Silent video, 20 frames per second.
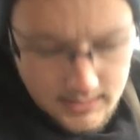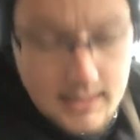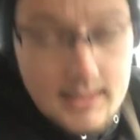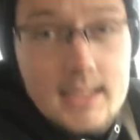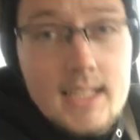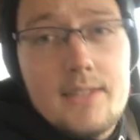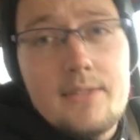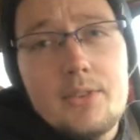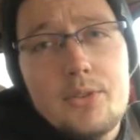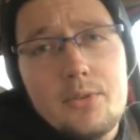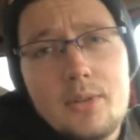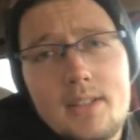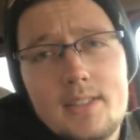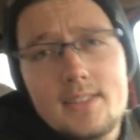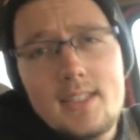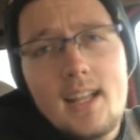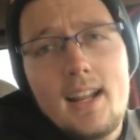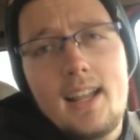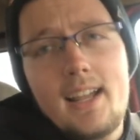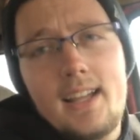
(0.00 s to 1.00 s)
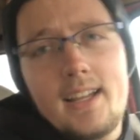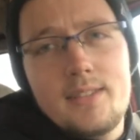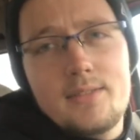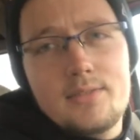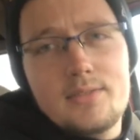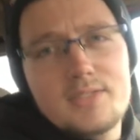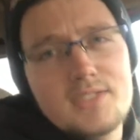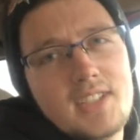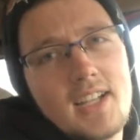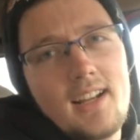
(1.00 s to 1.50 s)
7.3 does not have.
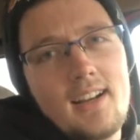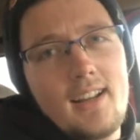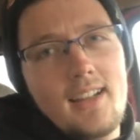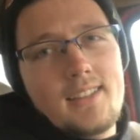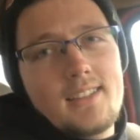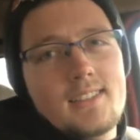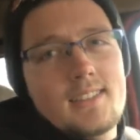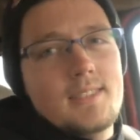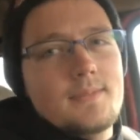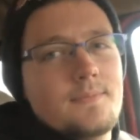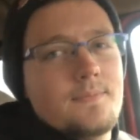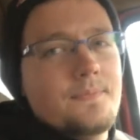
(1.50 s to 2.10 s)
It's kind of nice.